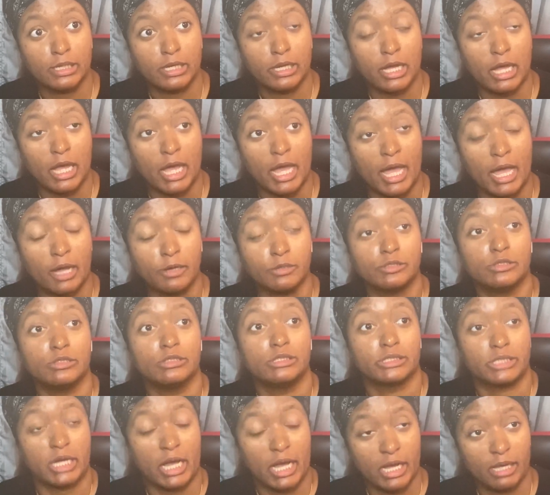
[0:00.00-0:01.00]
how
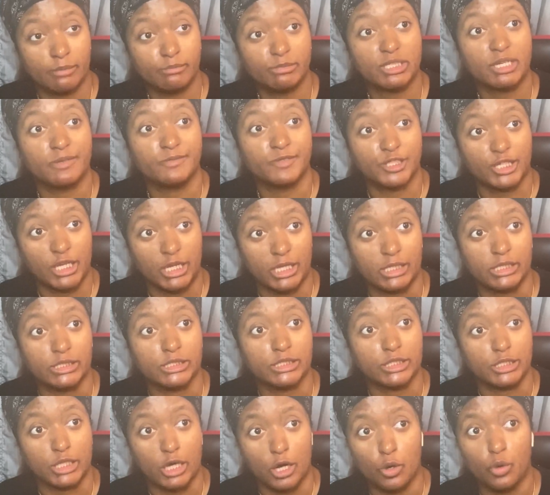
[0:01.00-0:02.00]
times have changed
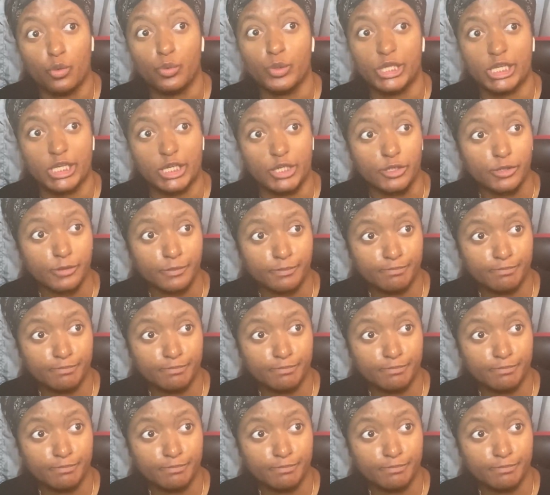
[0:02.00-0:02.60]
in a whole year.